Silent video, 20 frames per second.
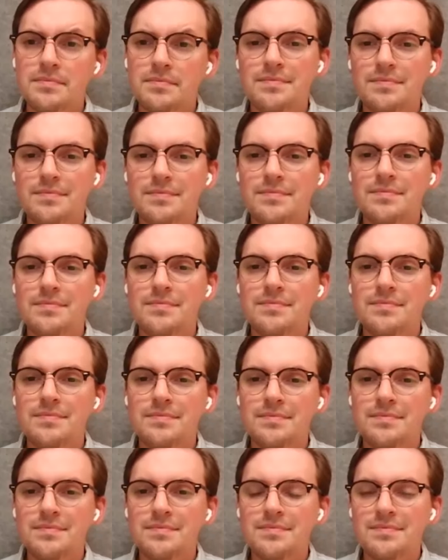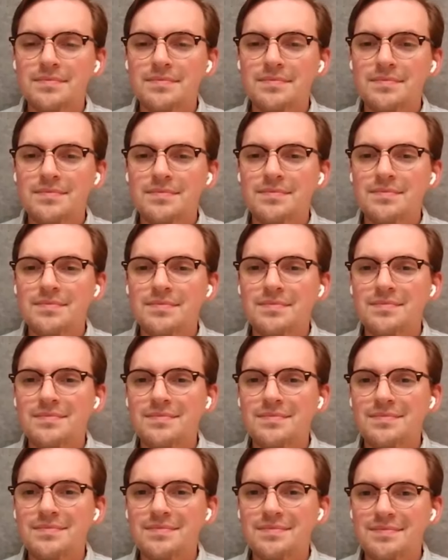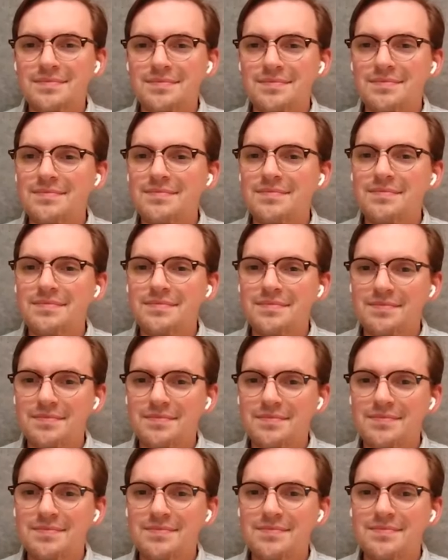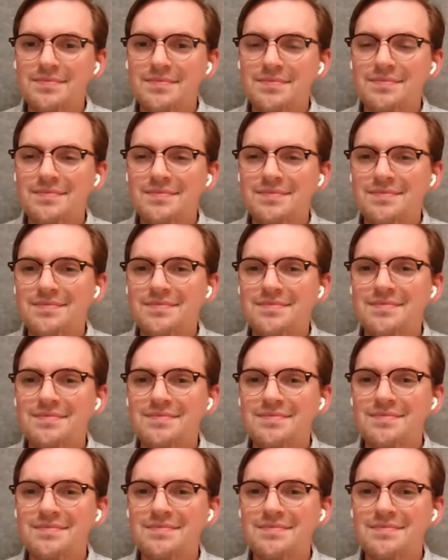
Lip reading: (silent)